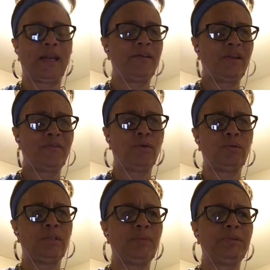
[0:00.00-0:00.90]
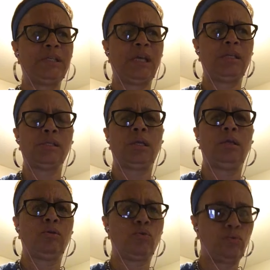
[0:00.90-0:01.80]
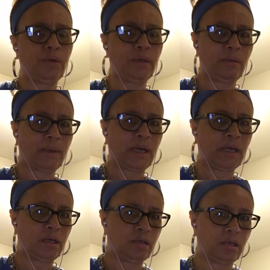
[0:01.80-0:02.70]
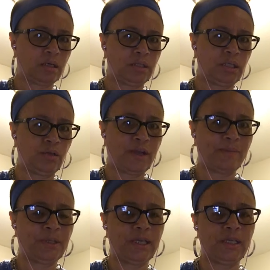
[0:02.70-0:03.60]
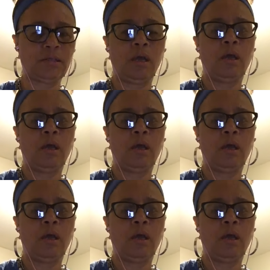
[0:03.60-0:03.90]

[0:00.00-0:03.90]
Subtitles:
I never did potatoes and corn in my king crab legs,